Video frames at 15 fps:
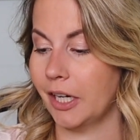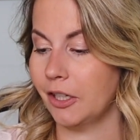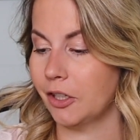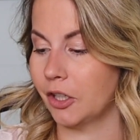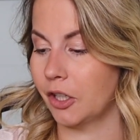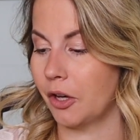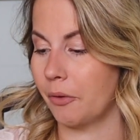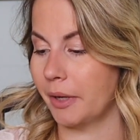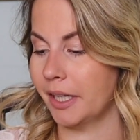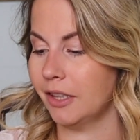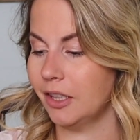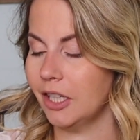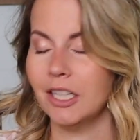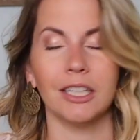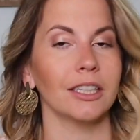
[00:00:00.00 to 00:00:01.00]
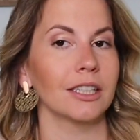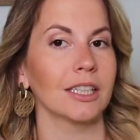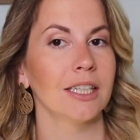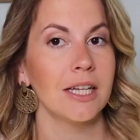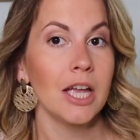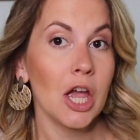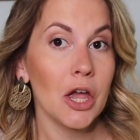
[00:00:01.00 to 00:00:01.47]
and glowing look.
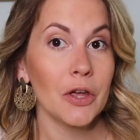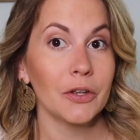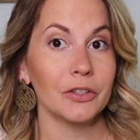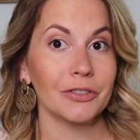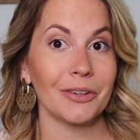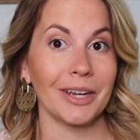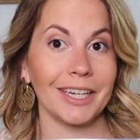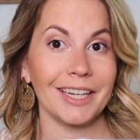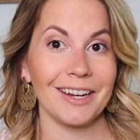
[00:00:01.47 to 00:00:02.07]
So I